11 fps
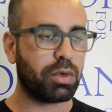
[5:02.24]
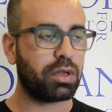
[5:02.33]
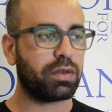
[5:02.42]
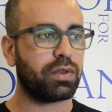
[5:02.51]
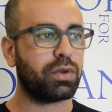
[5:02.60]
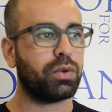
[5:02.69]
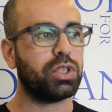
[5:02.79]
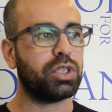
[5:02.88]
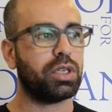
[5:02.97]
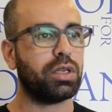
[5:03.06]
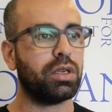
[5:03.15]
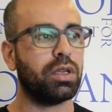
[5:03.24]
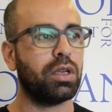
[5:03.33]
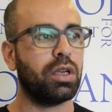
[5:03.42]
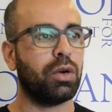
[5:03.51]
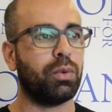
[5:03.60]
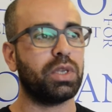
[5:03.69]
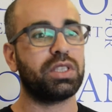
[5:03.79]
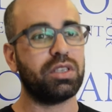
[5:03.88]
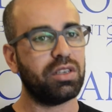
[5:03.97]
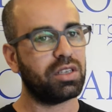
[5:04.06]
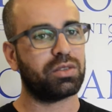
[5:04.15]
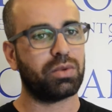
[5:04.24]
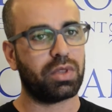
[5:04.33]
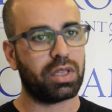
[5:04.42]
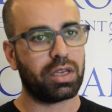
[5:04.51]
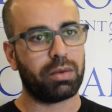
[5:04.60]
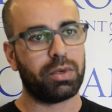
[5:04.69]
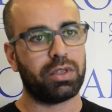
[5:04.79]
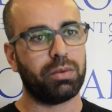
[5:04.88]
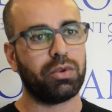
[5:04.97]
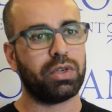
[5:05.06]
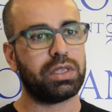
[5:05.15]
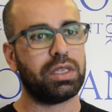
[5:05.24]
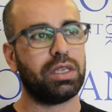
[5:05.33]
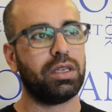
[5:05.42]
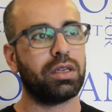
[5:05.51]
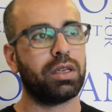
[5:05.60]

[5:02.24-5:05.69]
part of the question, what Syrians would think about democracy.